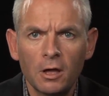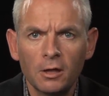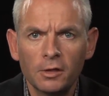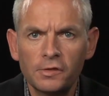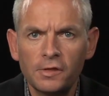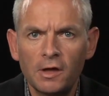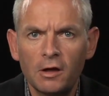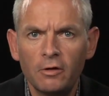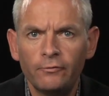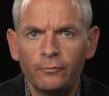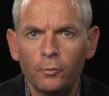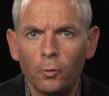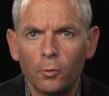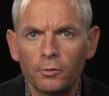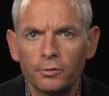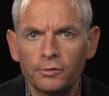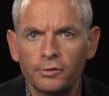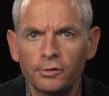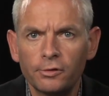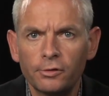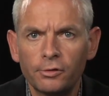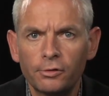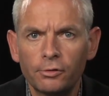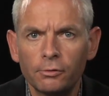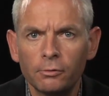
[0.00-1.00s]
hostile
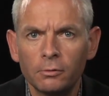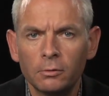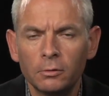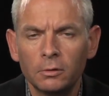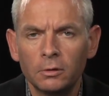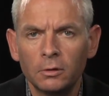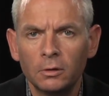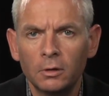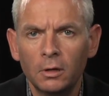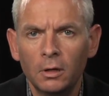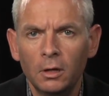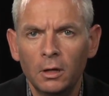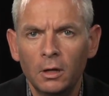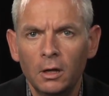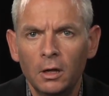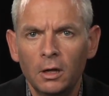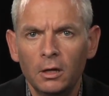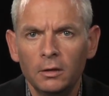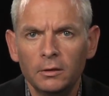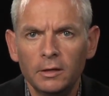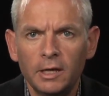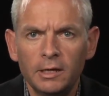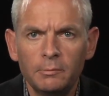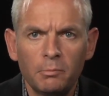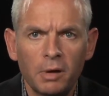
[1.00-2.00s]
forces.
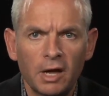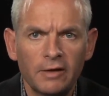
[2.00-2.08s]
Led